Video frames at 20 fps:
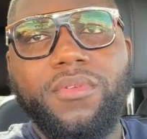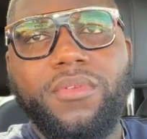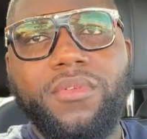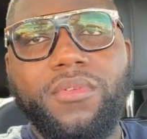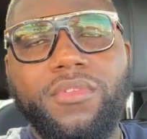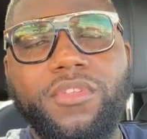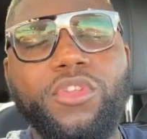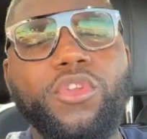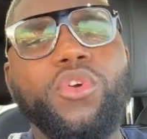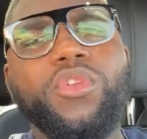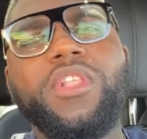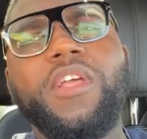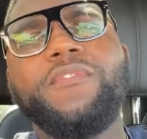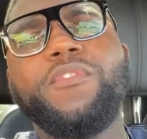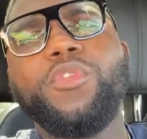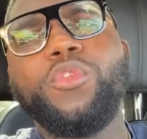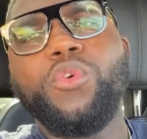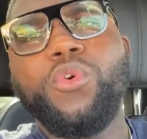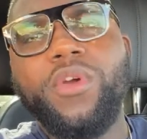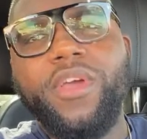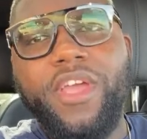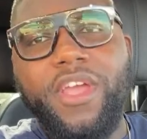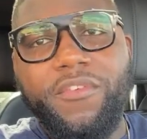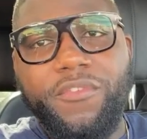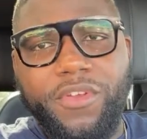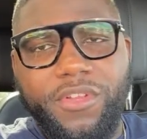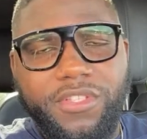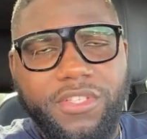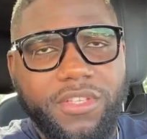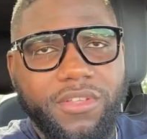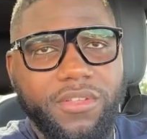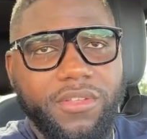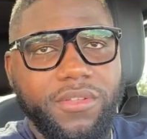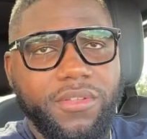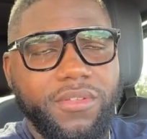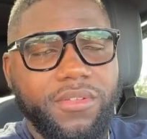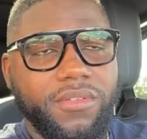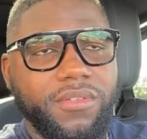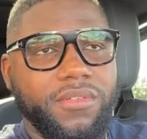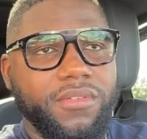You don't have to know everything.
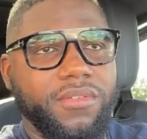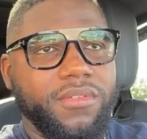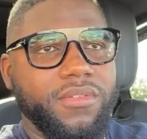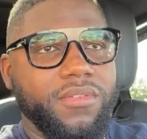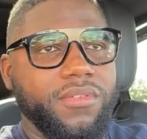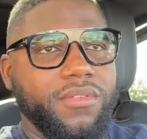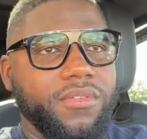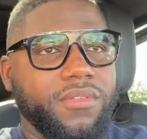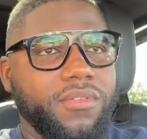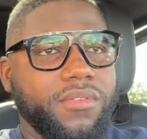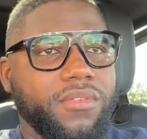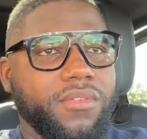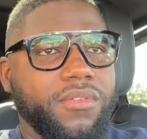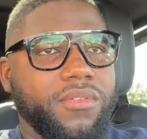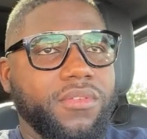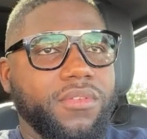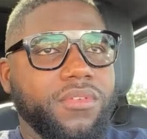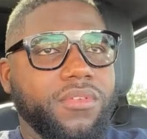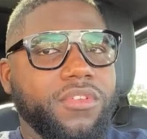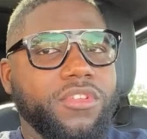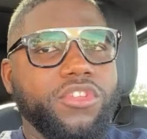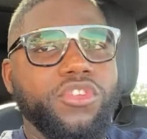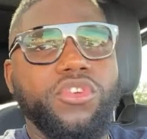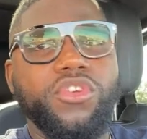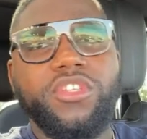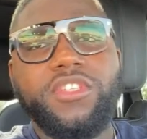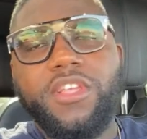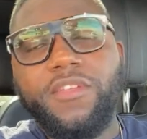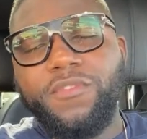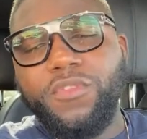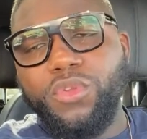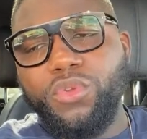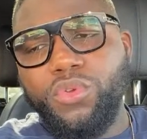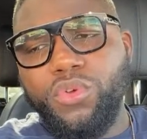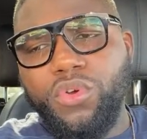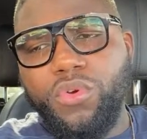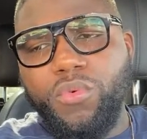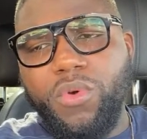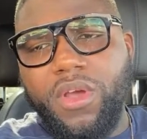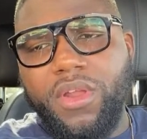You just have to know
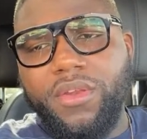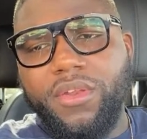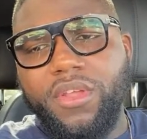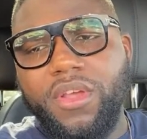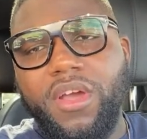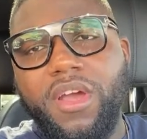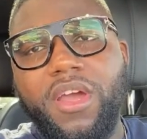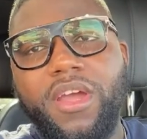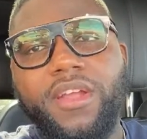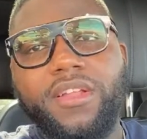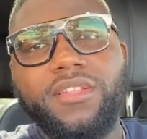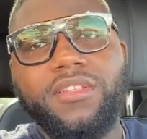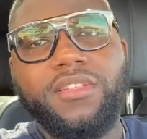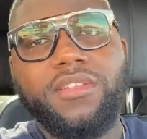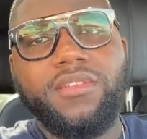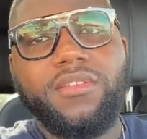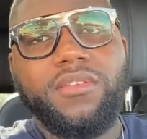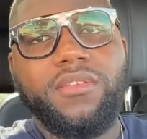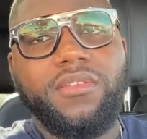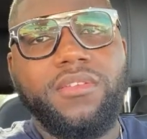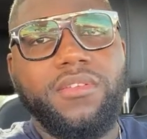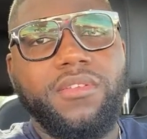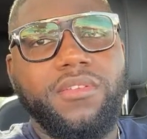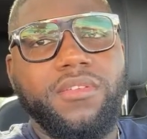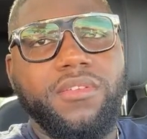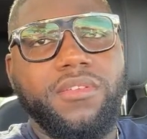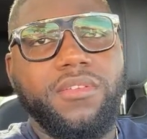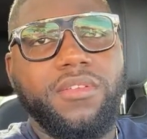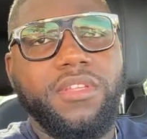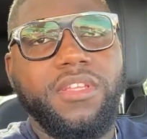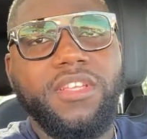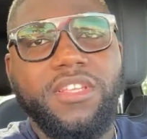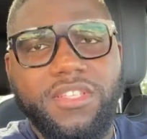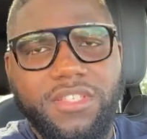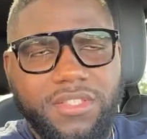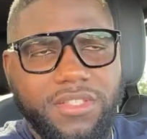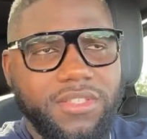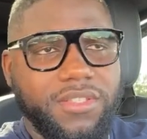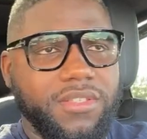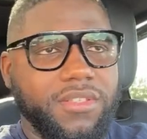what the art
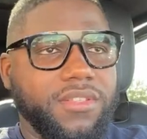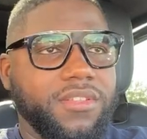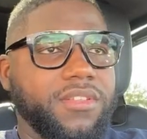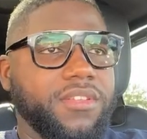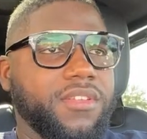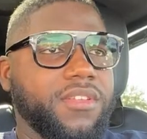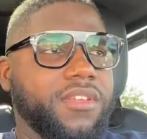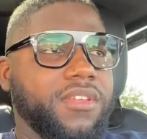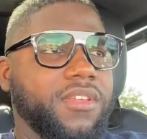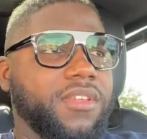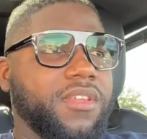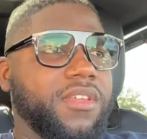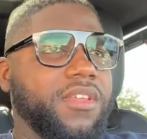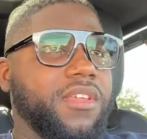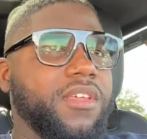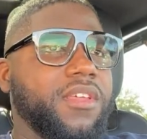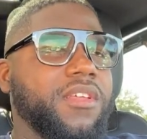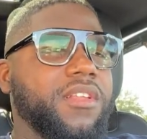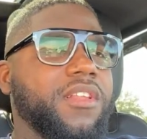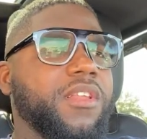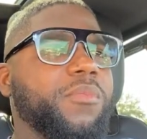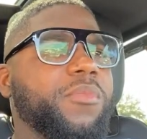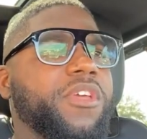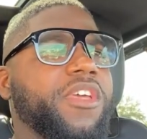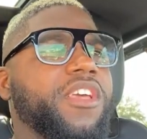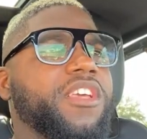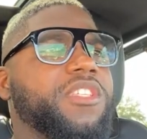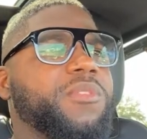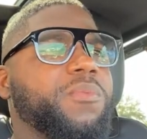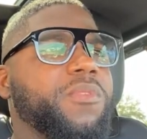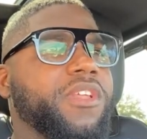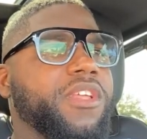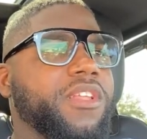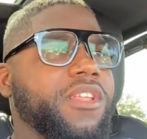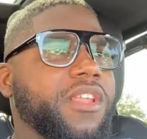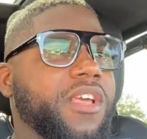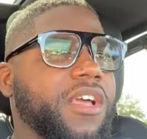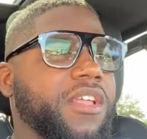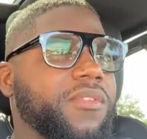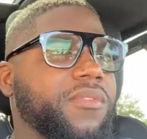is. Let me explain
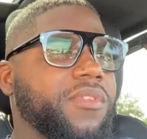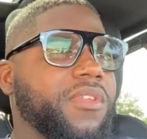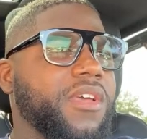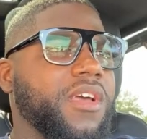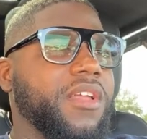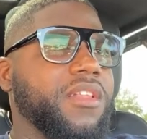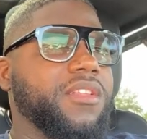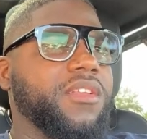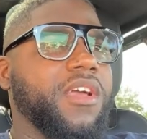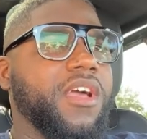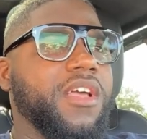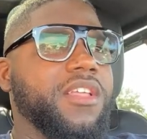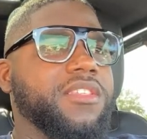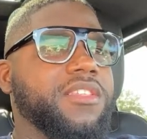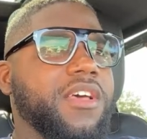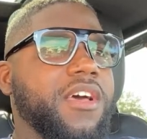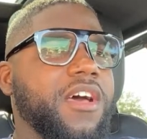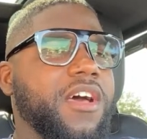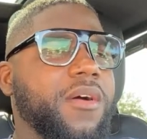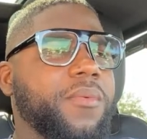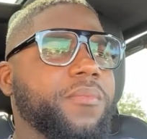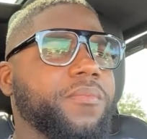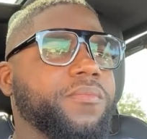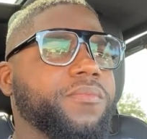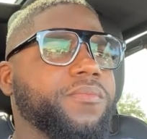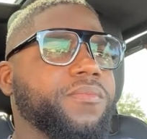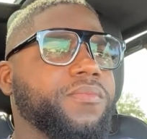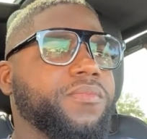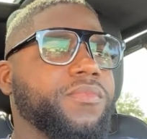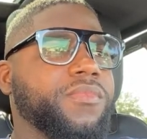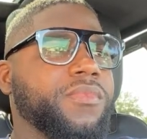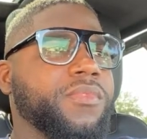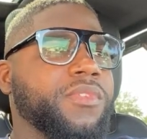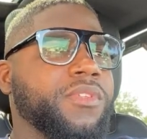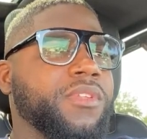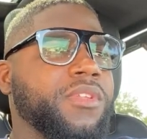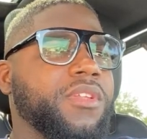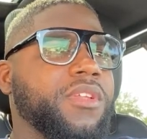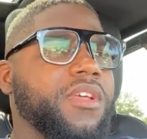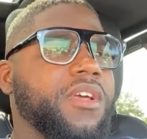that. And because and
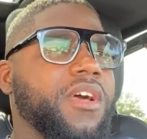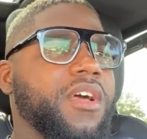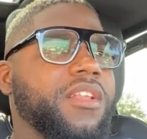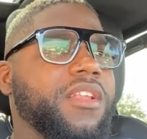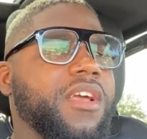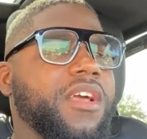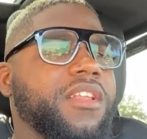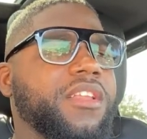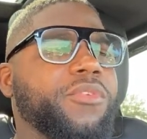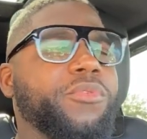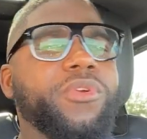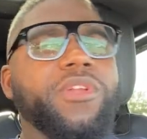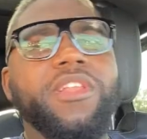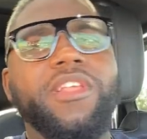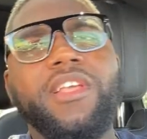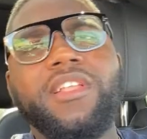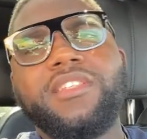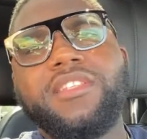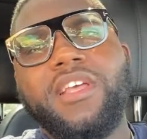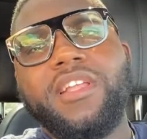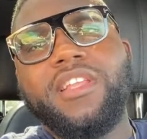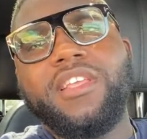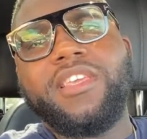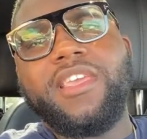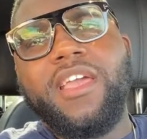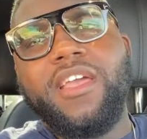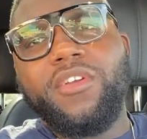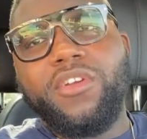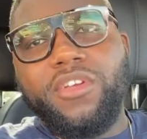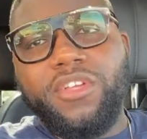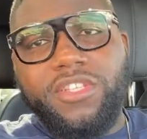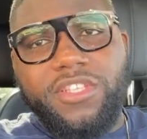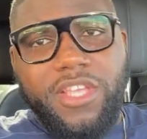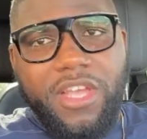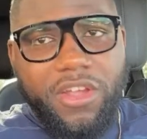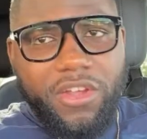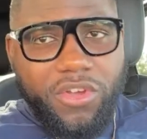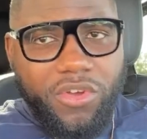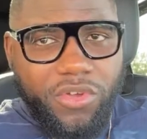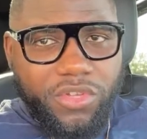it relates, and it
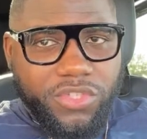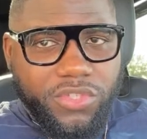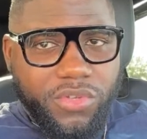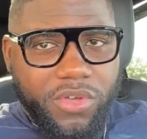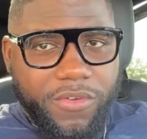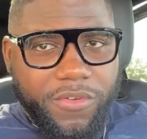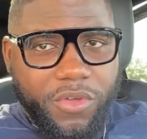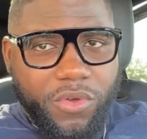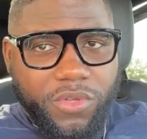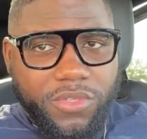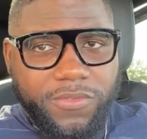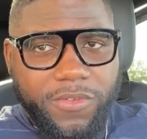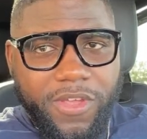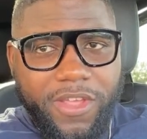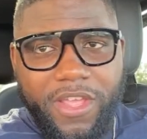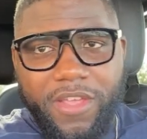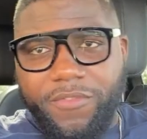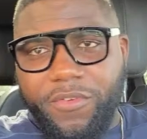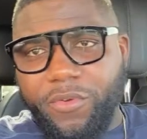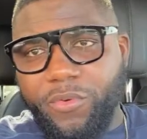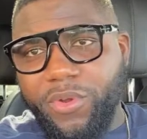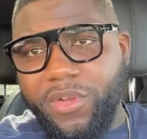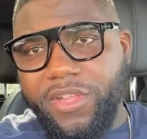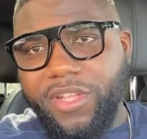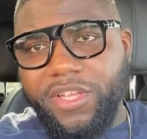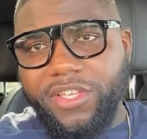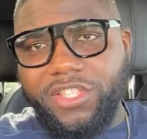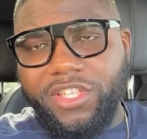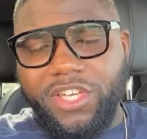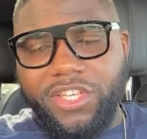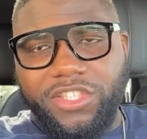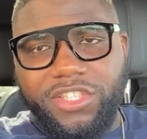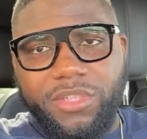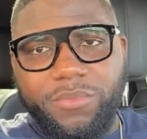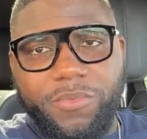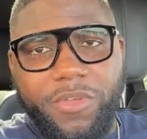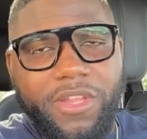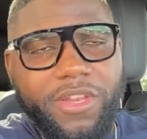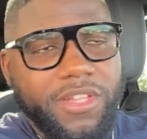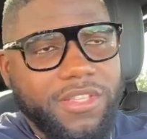can goes for every relationship.
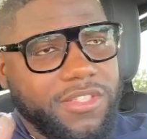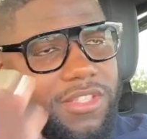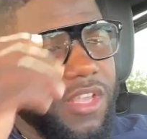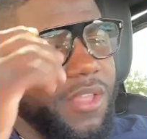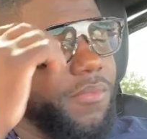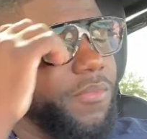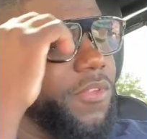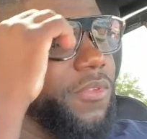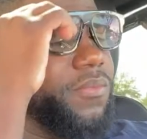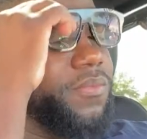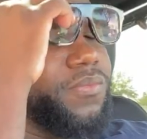You understand me?